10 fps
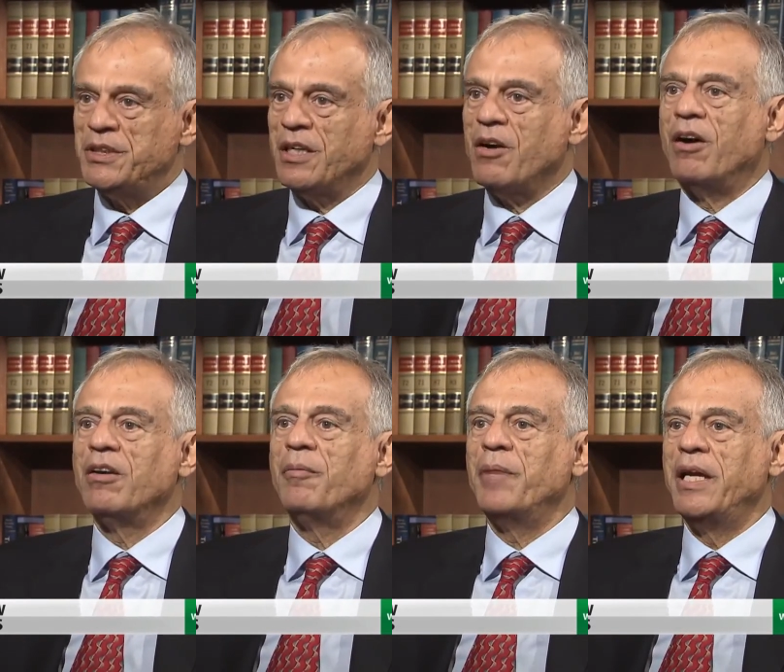
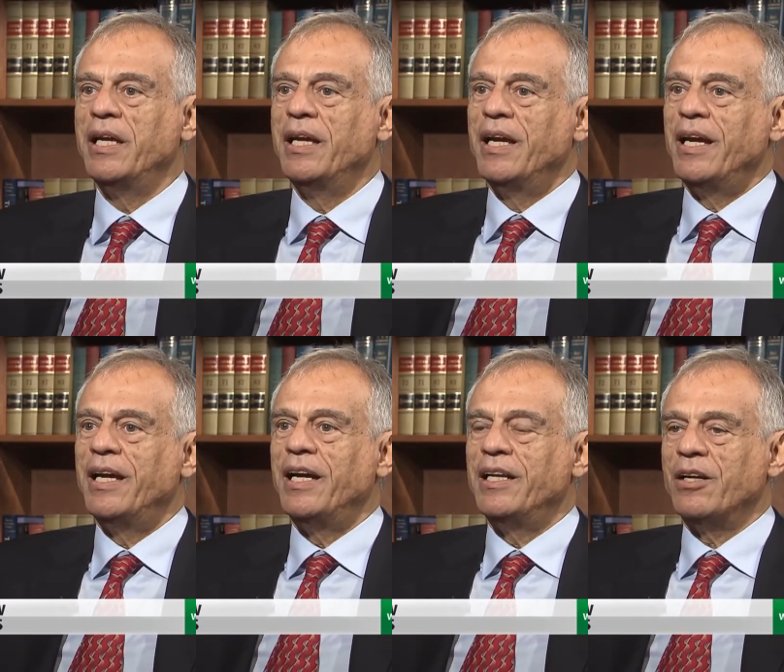economy,
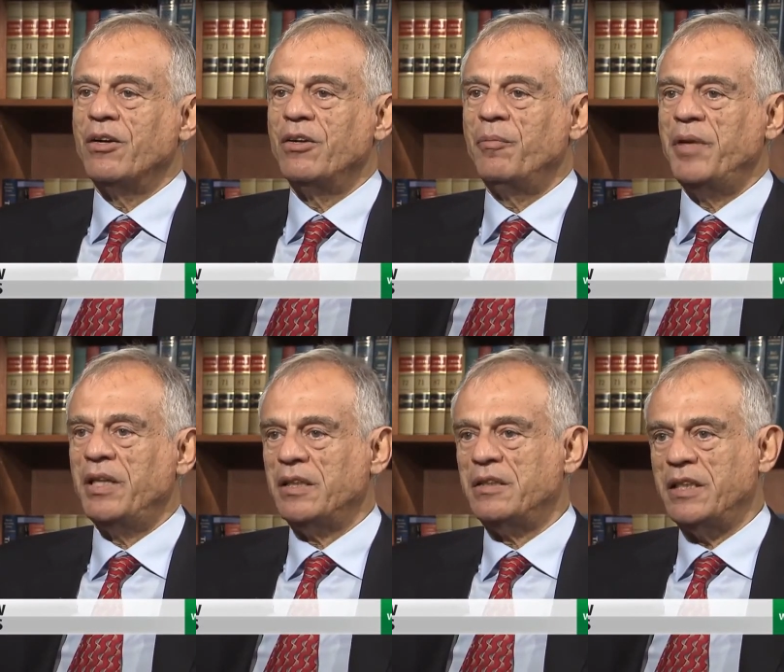an economy
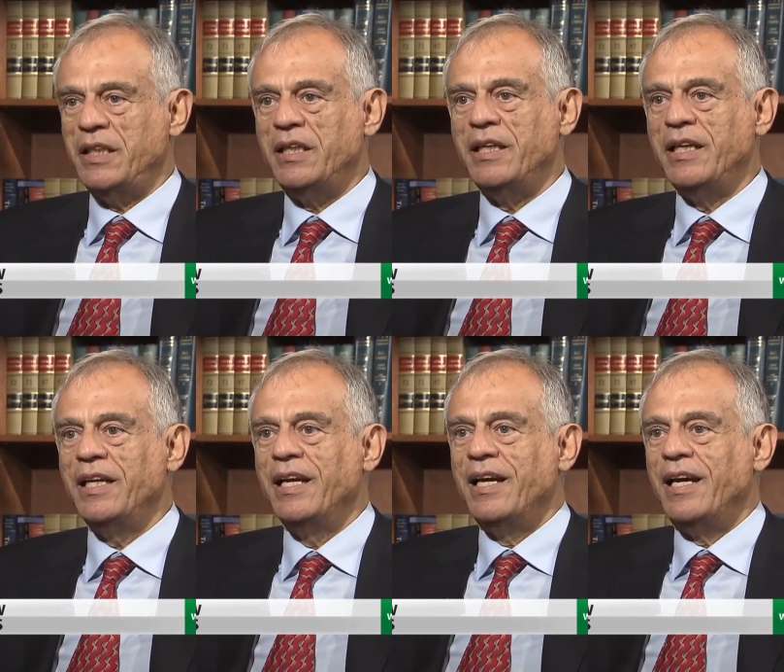that really
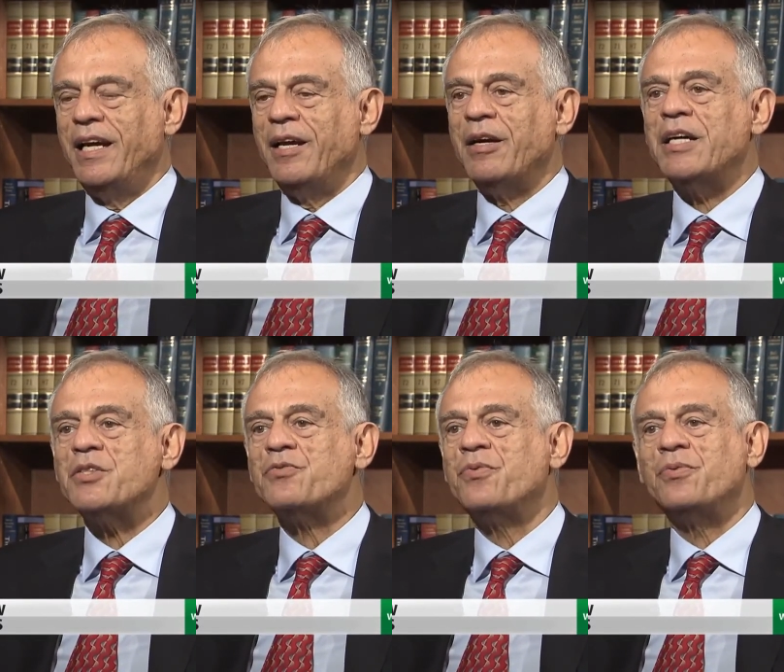
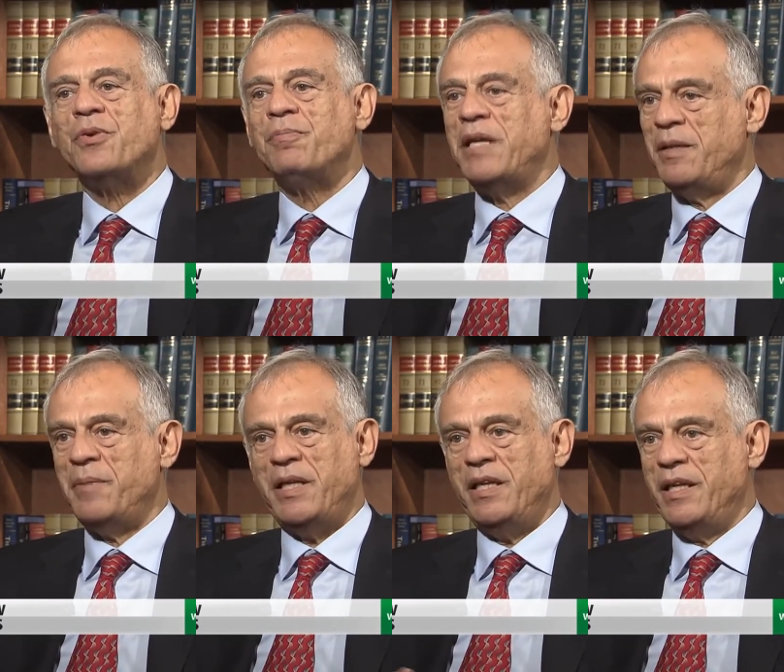has for many,
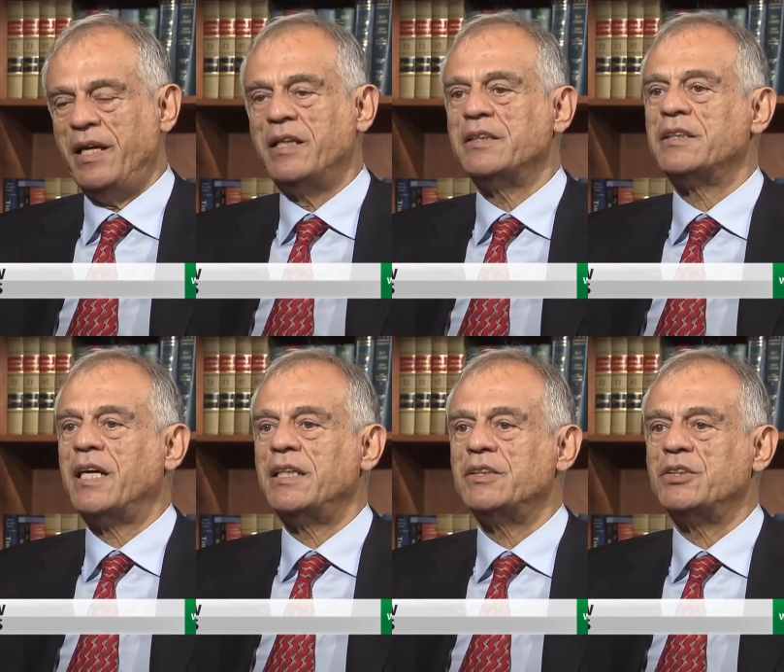many years
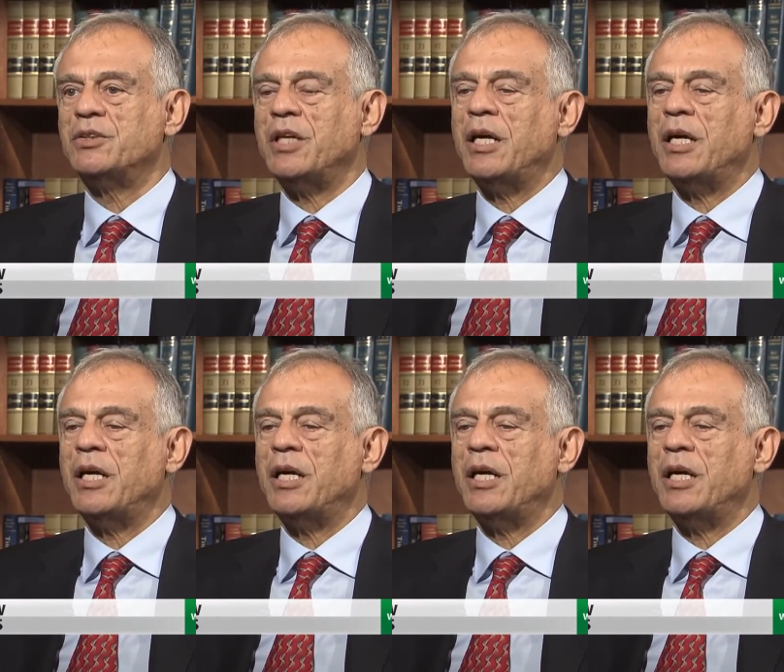has